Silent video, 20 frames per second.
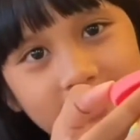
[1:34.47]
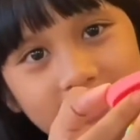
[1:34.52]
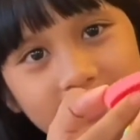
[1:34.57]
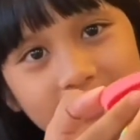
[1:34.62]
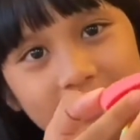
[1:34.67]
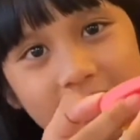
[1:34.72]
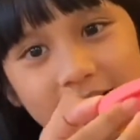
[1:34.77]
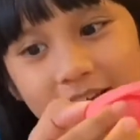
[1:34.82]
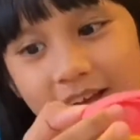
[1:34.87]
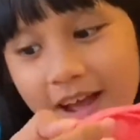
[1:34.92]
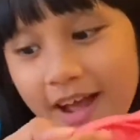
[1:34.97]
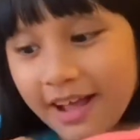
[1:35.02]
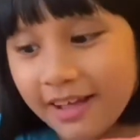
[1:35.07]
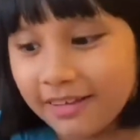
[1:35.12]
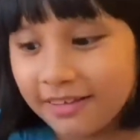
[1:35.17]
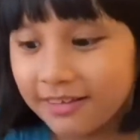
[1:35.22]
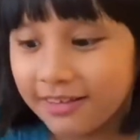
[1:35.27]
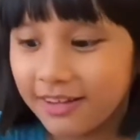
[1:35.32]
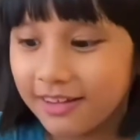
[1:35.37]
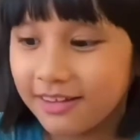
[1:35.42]
And since
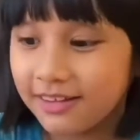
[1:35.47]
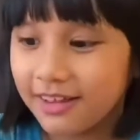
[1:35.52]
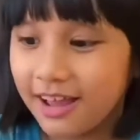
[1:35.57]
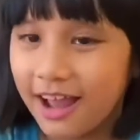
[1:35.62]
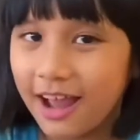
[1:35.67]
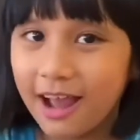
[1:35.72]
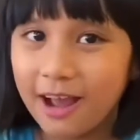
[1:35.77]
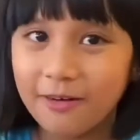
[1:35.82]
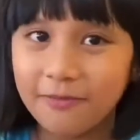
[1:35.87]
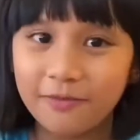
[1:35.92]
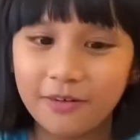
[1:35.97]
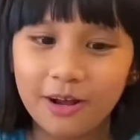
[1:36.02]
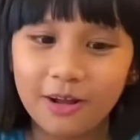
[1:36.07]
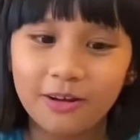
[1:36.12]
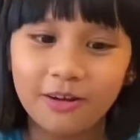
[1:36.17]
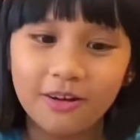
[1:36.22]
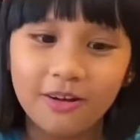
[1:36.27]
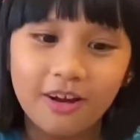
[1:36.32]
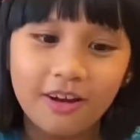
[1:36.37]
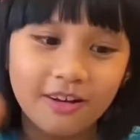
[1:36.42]
I have a lot
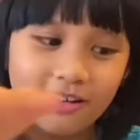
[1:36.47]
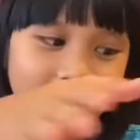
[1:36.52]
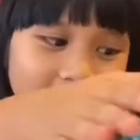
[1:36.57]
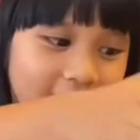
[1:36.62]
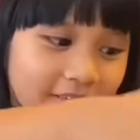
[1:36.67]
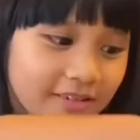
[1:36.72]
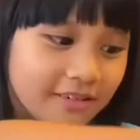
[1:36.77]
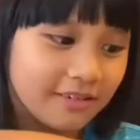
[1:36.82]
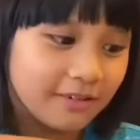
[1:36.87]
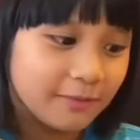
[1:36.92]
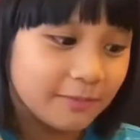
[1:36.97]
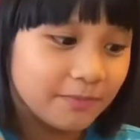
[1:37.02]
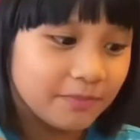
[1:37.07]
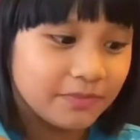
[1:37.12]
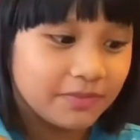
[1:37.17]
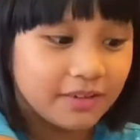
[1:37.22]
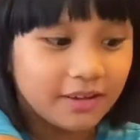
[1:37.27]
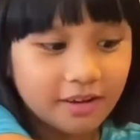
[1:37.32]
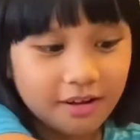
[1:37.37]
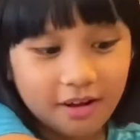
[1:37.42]

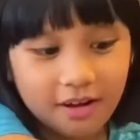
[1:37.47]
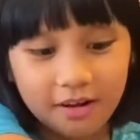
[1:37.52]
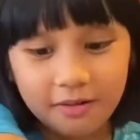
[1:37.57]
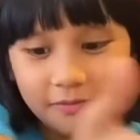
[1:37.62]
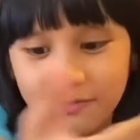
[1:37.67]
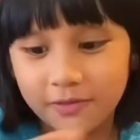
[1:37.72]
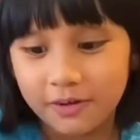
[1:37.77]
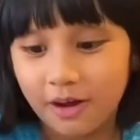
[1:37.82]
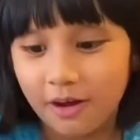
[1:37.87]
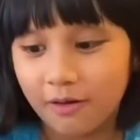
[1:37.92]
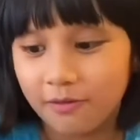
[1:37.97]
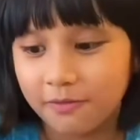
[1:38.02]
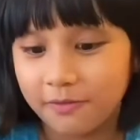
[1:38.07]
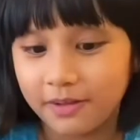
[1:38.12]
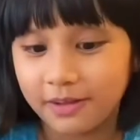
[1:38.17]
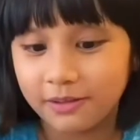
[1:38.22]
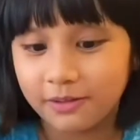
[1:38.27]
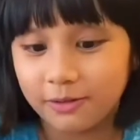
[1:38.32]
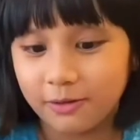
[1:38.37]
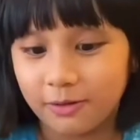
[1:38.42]
of dolphin
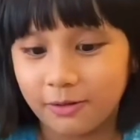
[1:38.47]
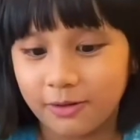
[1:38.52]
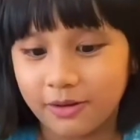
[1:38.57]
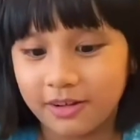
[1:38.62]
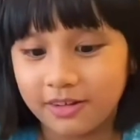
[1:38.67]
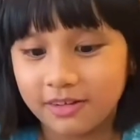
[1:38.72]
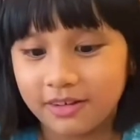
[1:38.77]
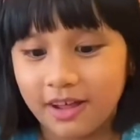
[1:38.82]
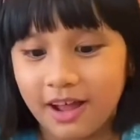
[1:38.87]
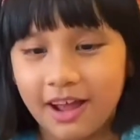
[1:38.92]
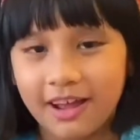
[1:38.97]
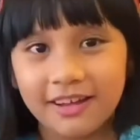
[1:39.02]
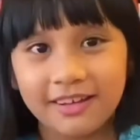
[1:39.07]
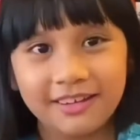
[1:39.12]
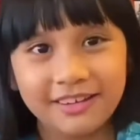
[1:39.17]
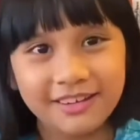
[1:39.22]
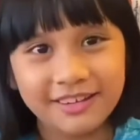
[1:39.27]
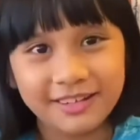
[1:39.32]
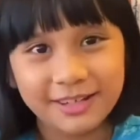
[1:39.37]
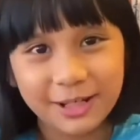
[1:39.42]
toys, I could just
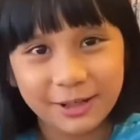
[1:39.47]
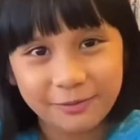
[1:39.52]
relate